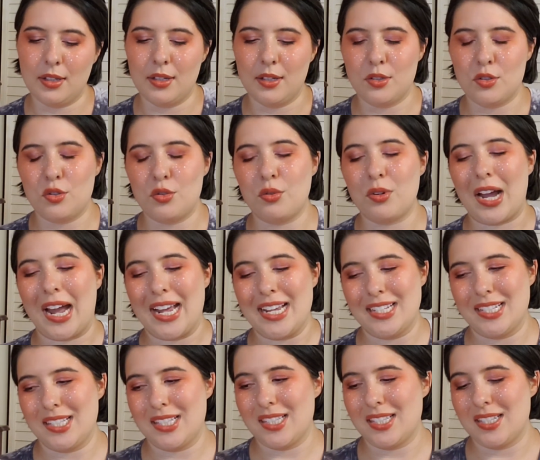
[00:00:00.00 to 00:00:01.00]
You
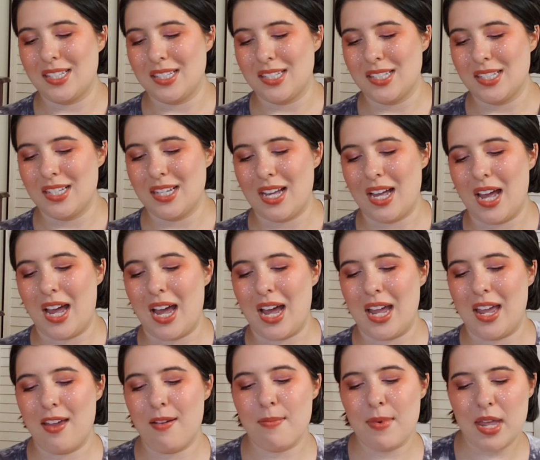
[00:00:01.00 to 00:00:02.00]
guys, I
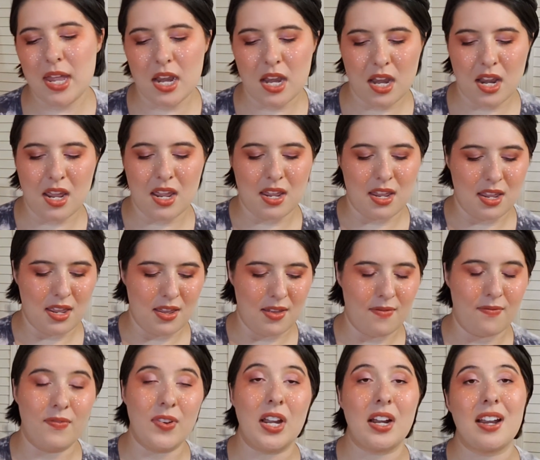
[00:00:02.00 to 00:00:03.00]
have been
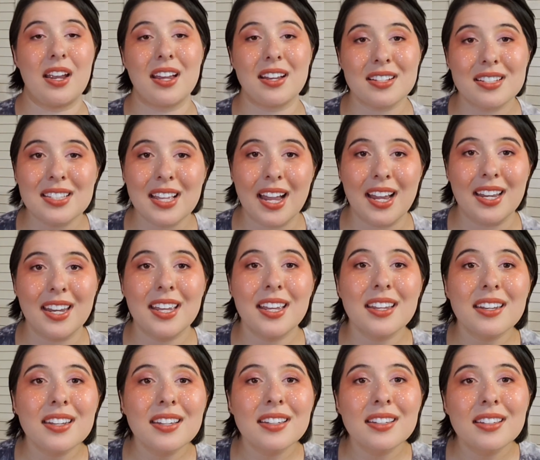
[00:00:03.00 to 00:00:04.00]
very
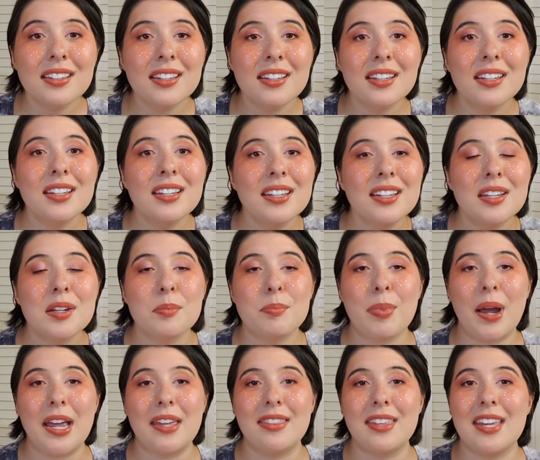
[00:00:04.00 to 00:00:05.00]
excited
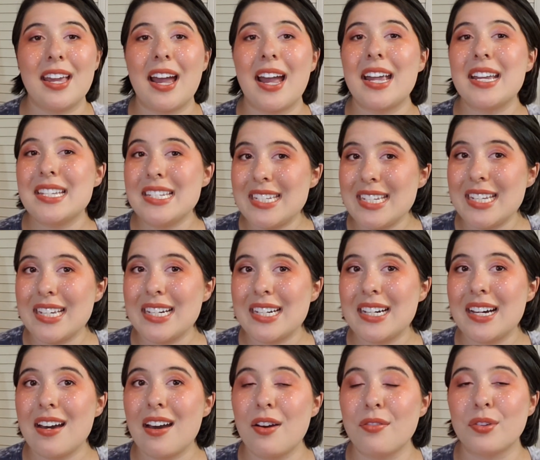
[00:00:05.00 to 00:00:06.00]
by the idea
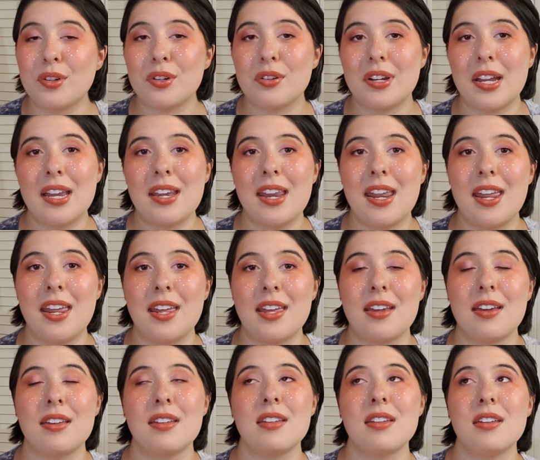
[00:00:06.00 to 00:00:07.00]
of creating
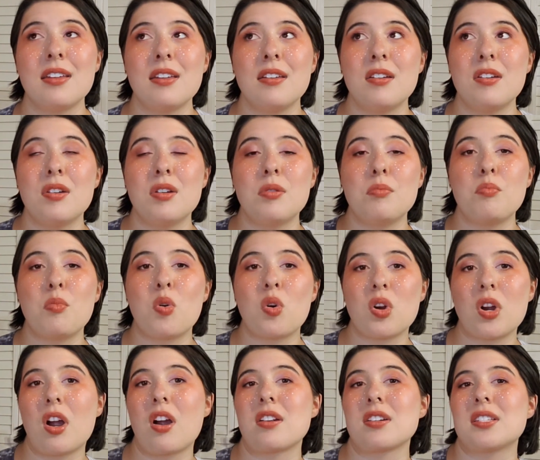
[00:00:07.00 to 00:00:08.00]

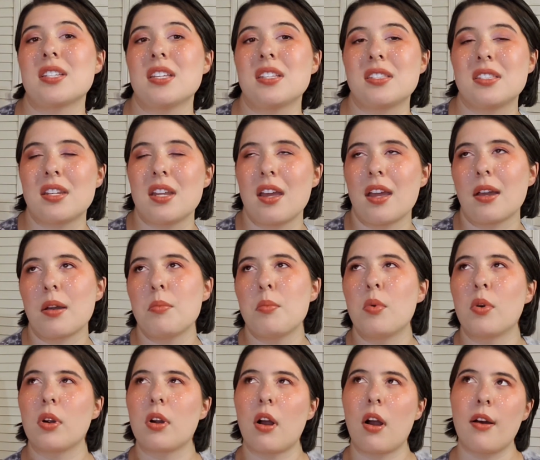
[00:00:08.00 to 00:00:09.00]
more artistic,
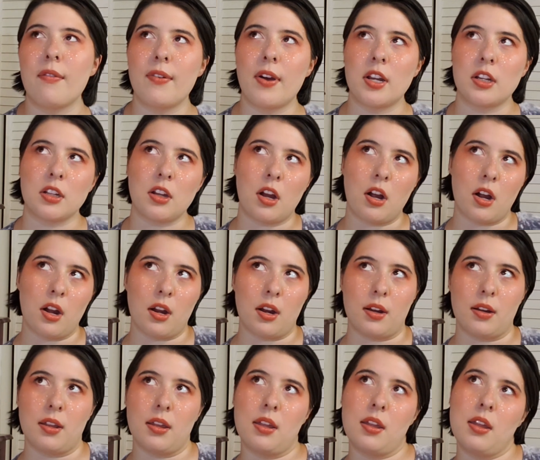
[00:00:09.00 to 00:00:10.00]
more
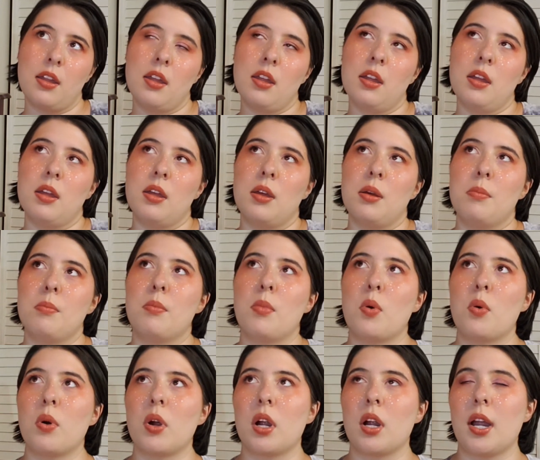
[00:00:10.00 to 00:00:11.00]
avant-garde,
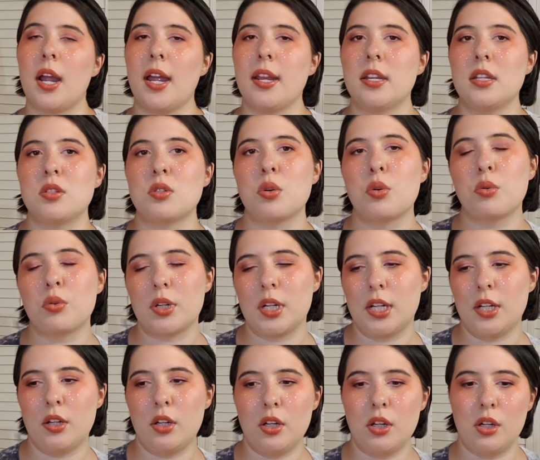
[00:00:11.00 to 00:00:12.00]
more
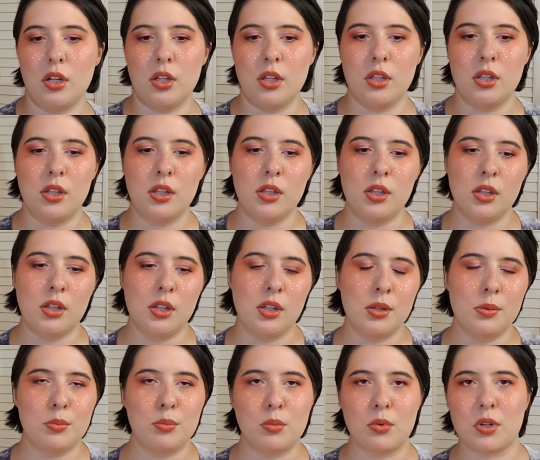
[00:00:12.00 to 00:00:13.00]
editorial,
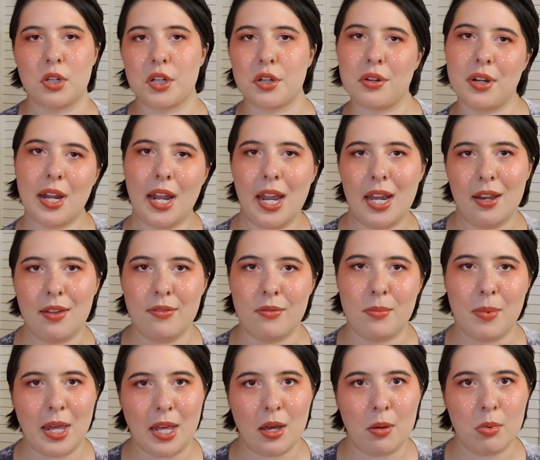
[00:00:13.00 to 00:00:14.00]
more creative
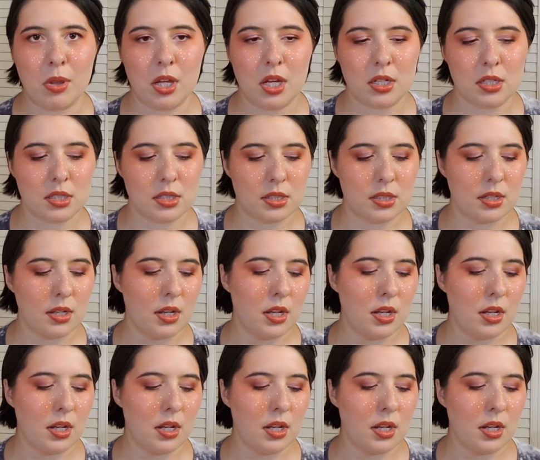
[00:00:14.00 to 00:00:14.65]
makeup looks.